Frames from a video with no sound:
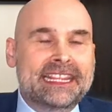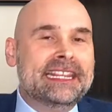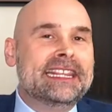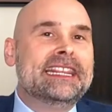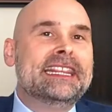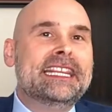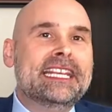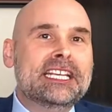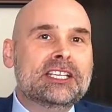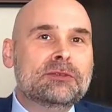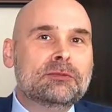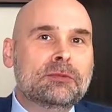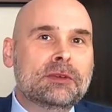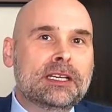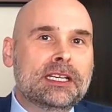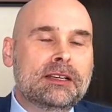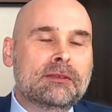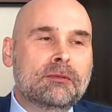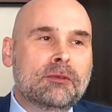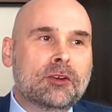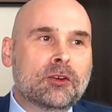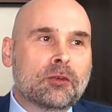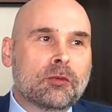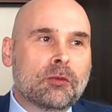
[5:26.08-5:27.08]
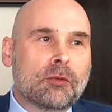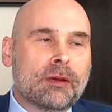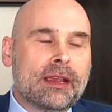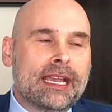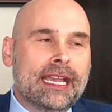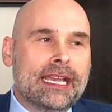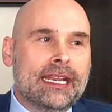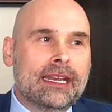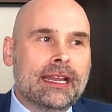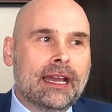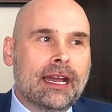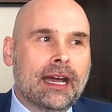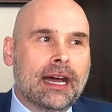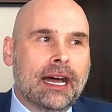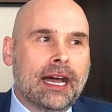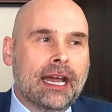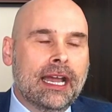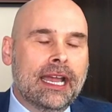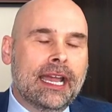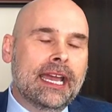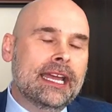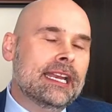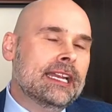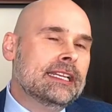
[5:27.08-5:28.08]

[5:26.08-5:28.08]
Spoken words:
this would create an